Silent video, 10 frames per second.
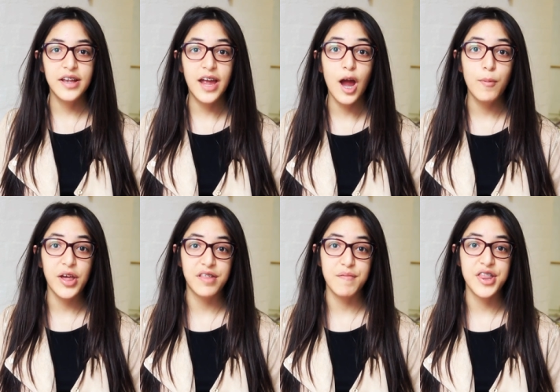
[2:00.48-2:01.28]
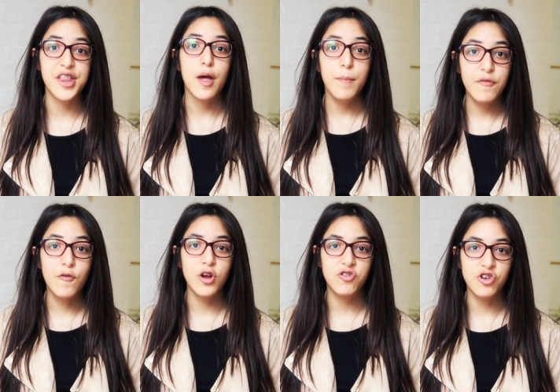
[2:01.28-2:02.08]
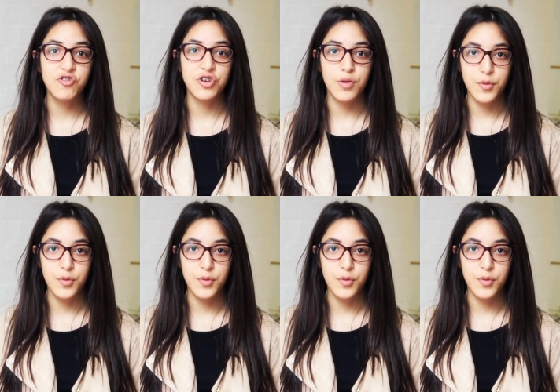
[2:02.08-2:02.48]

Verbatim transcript: in care placements before children are